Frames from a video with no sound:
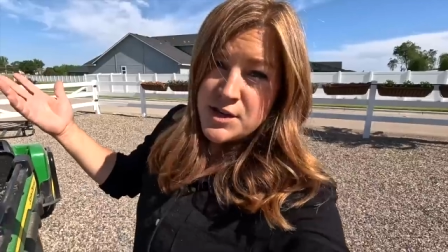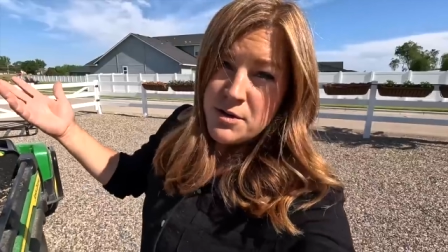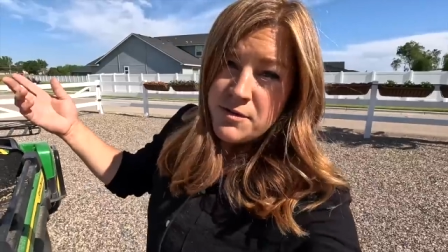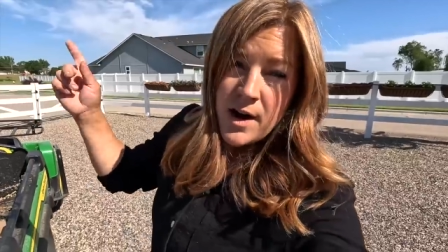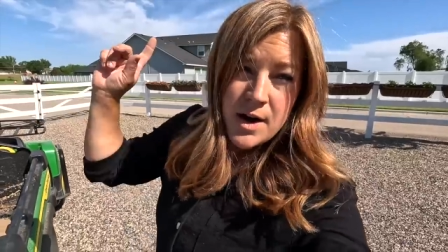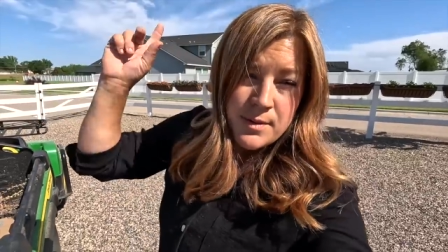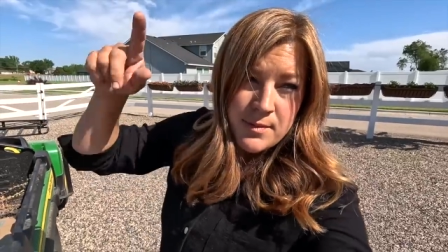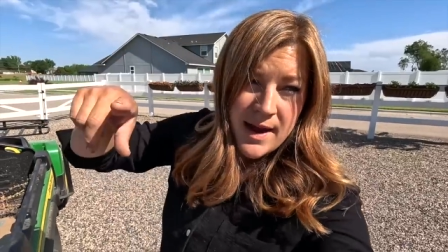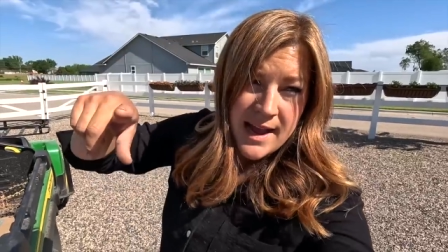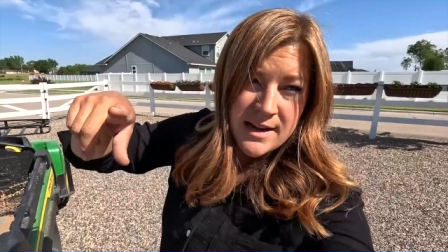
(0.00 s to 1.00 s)
so far, we
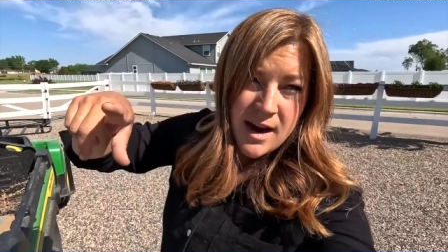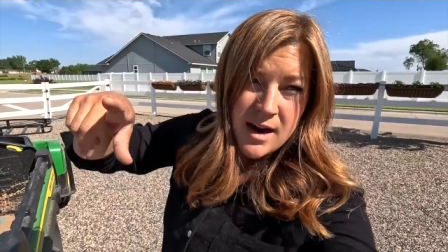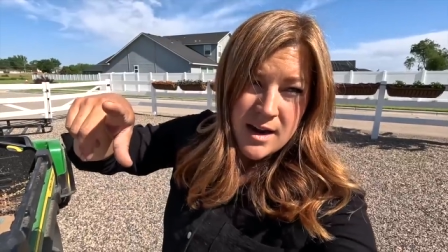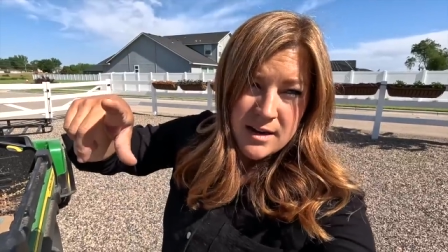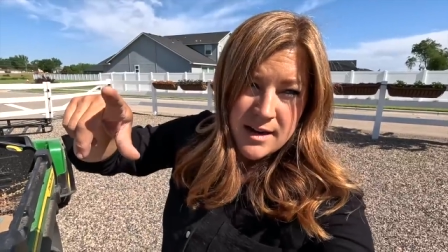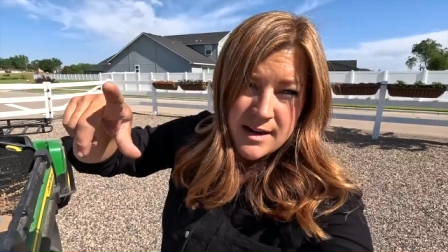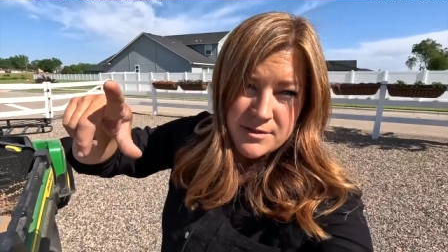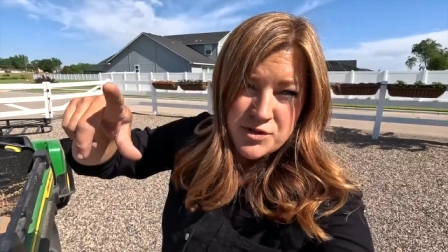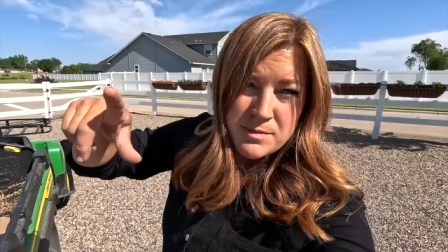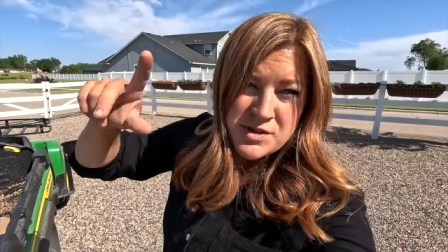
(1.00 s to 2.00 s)
ran our uh,
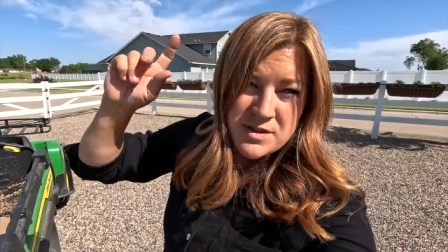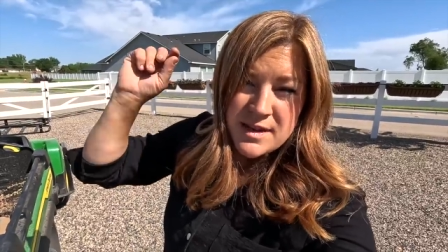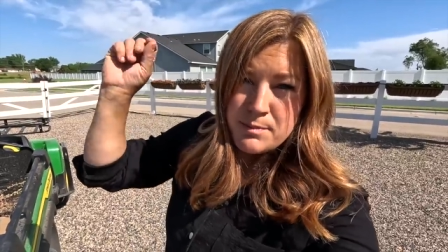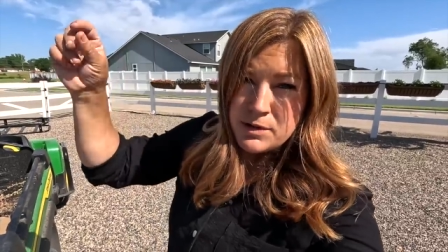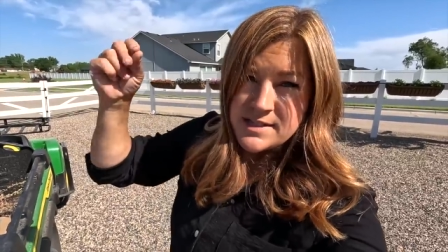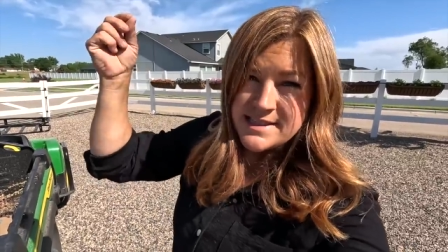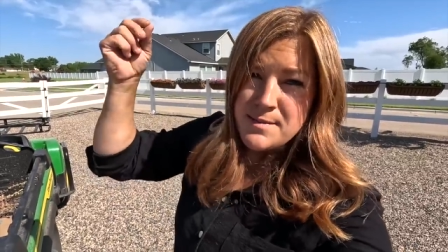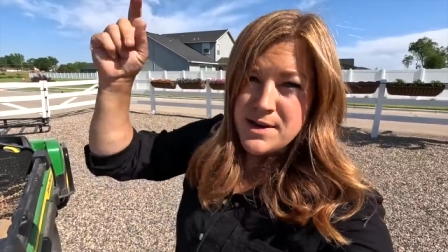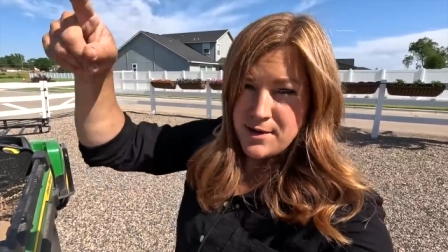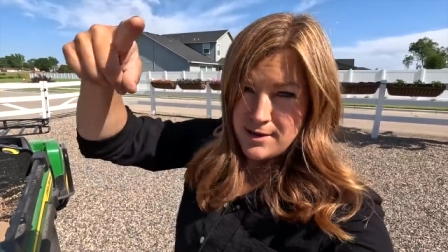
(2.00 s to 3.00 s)
drip to the
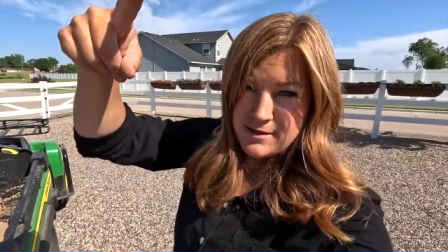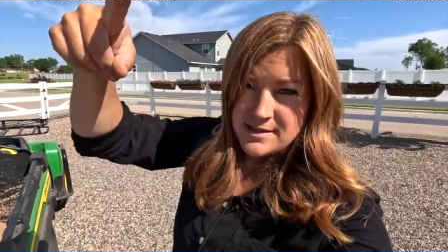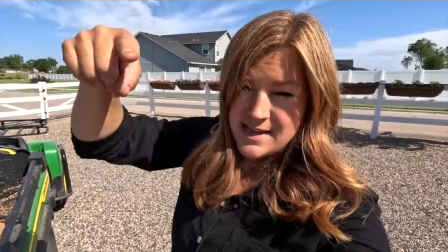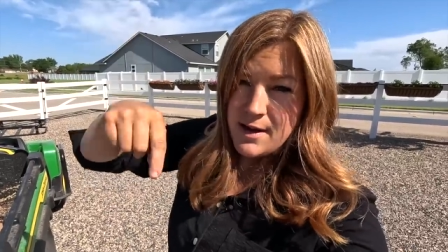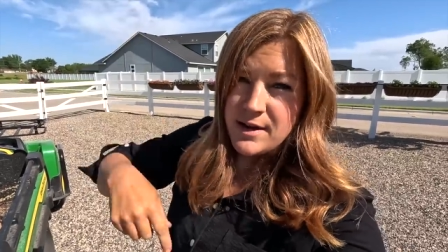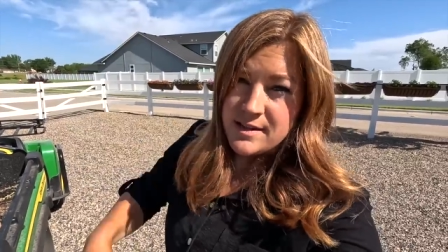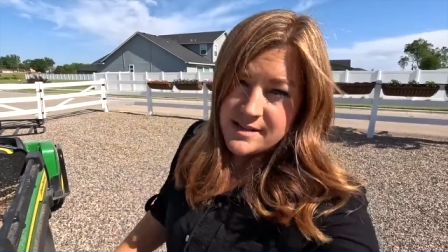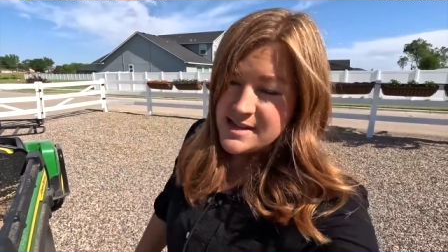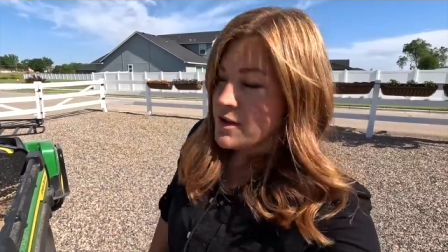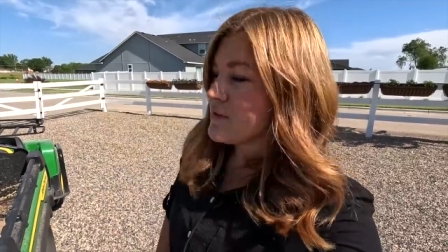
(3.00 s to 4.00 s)
persimmon urns out in the
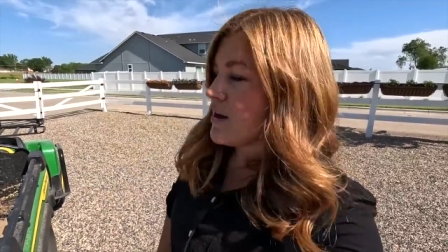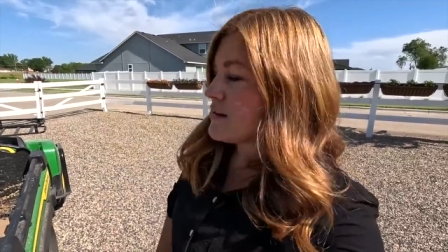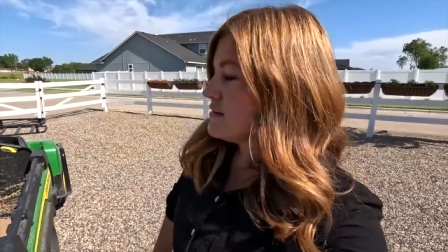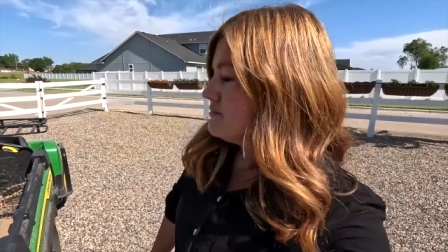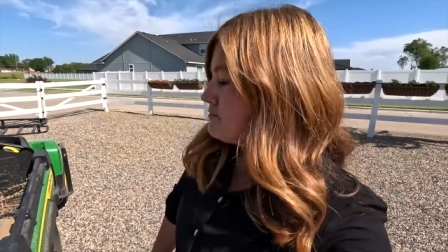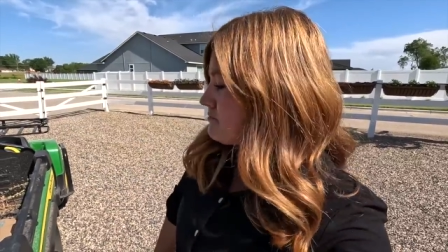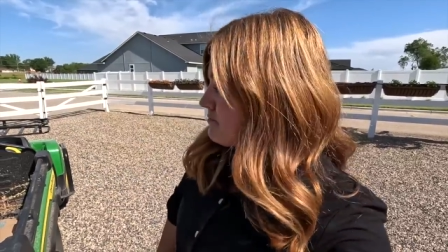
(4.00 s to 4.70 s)
south garden